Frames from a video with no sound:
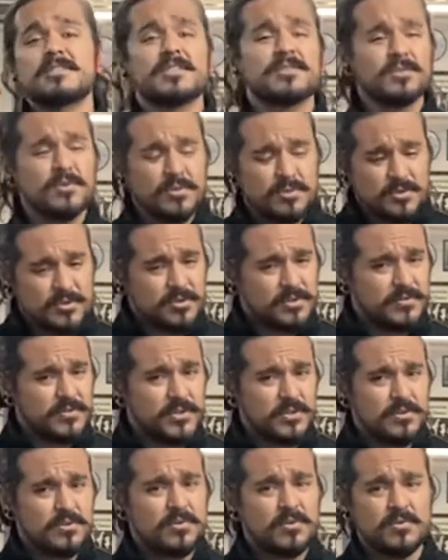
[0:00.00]
And those of
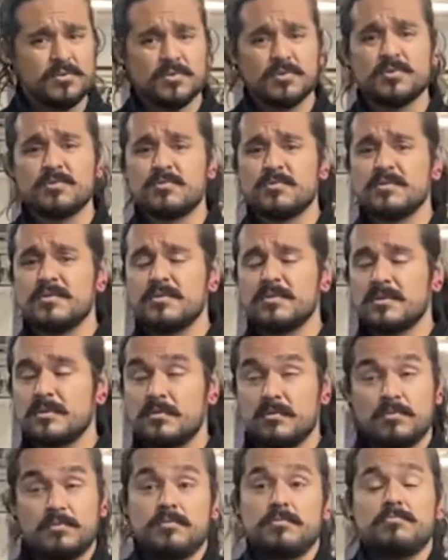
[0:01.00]
you who do
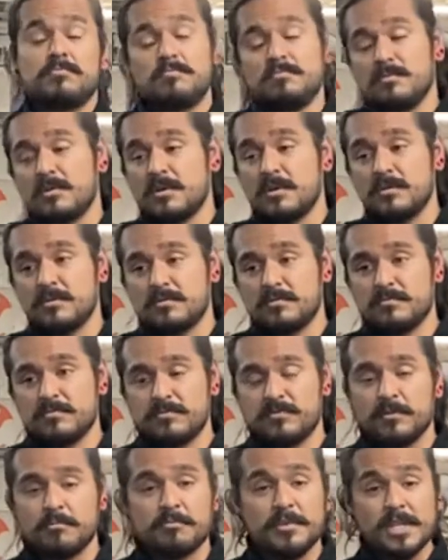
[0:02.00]
who aren't
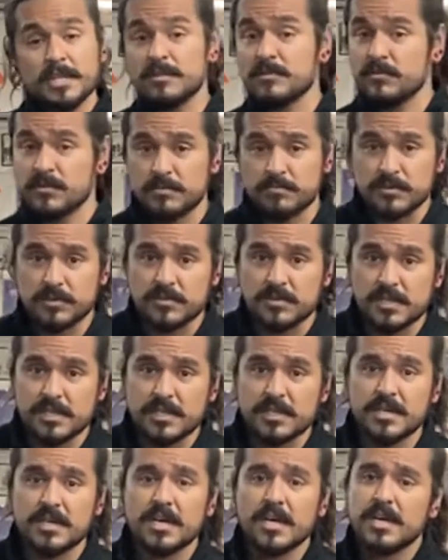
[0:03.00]
familiar with Bruce
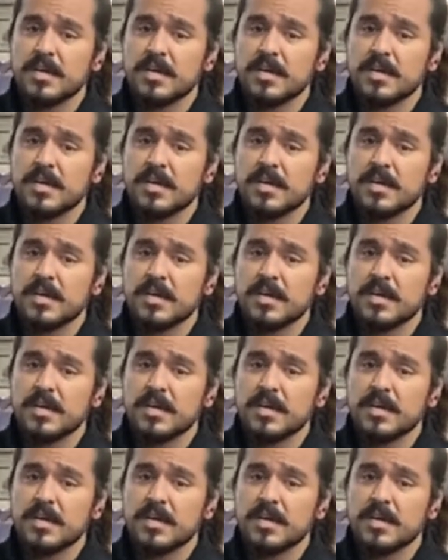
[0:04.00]
Lee,